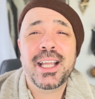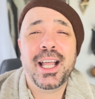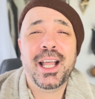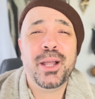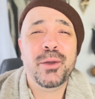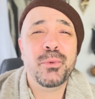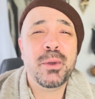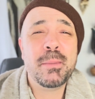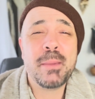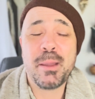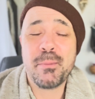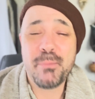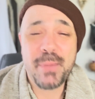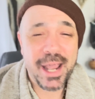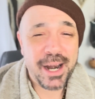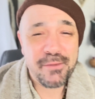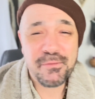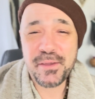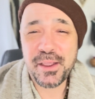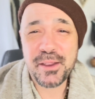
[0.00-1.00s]
We may
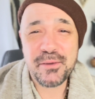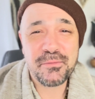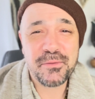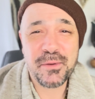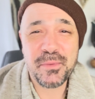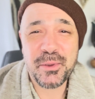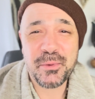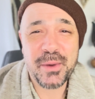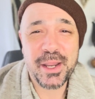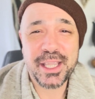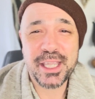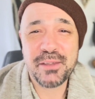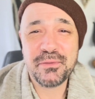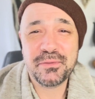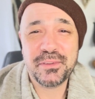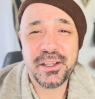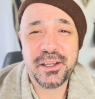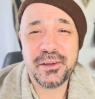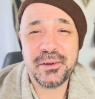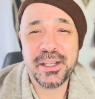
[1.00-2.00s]
benefit from the Reiki
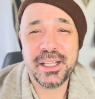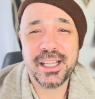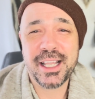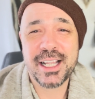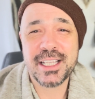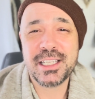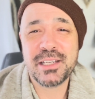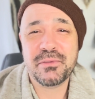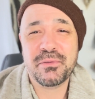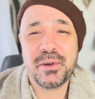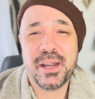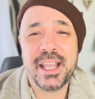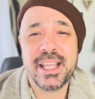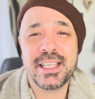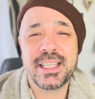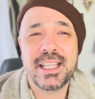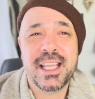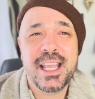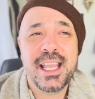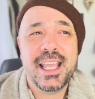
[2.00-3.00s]
flow in lots of
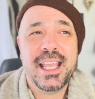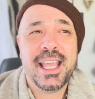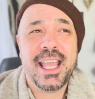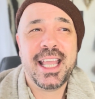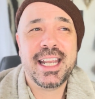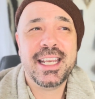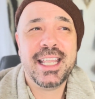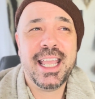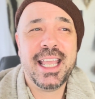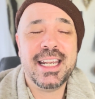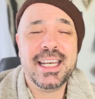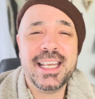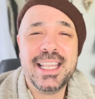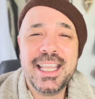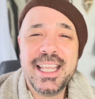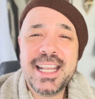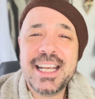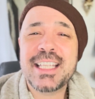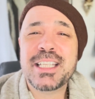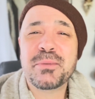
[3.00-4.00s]
ways, and
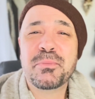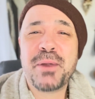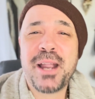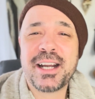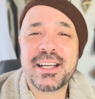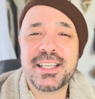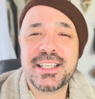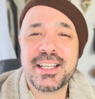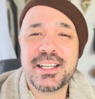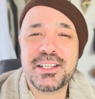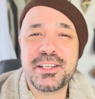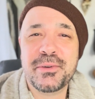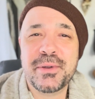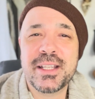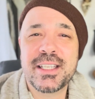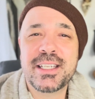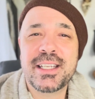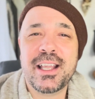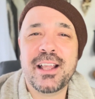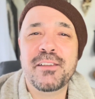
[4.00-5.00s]
it is a practice unto
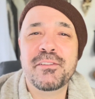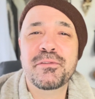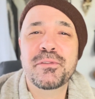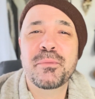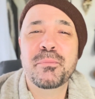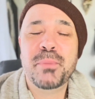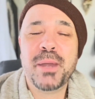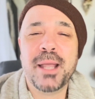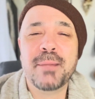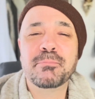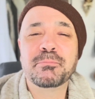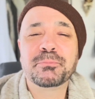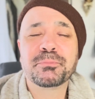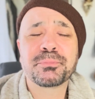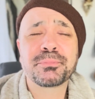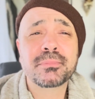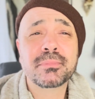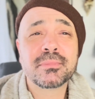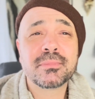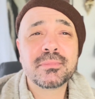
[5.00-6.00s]
itself. But
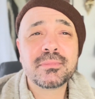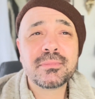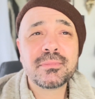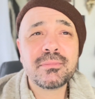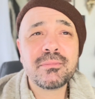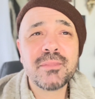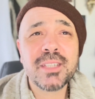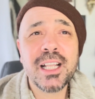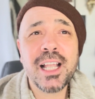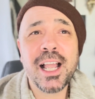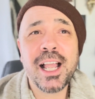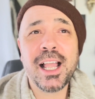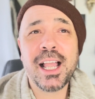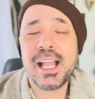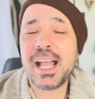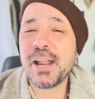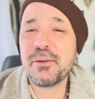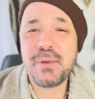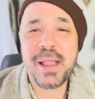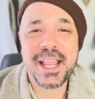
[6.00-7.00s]

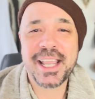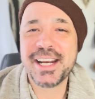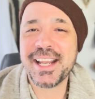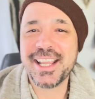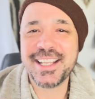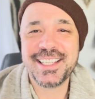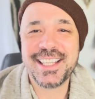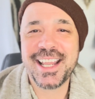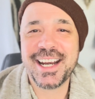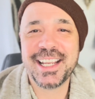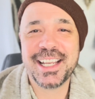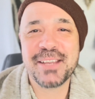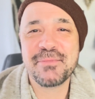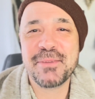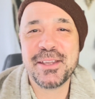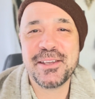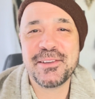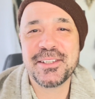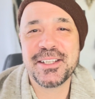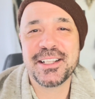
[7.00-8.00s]
I recognize that it can
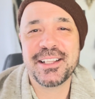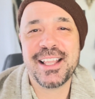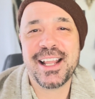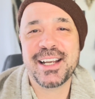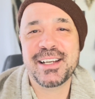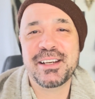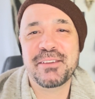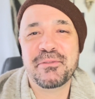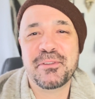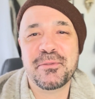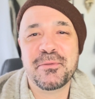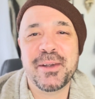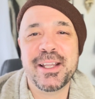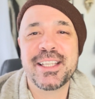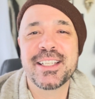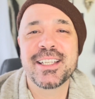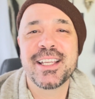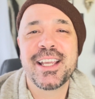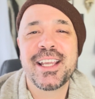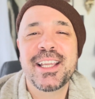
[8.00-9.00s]
be used in a lot of different
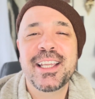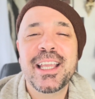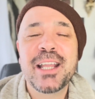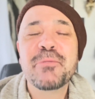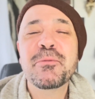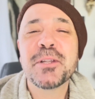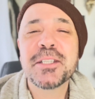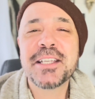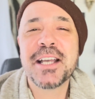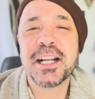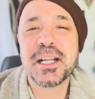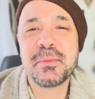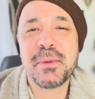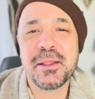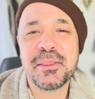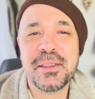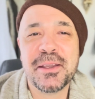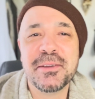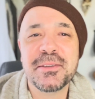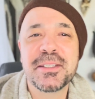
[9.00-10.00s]
ways, and we'll talk
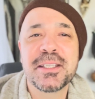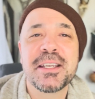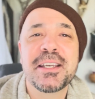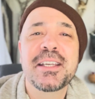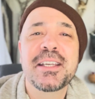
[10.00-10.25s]
about those.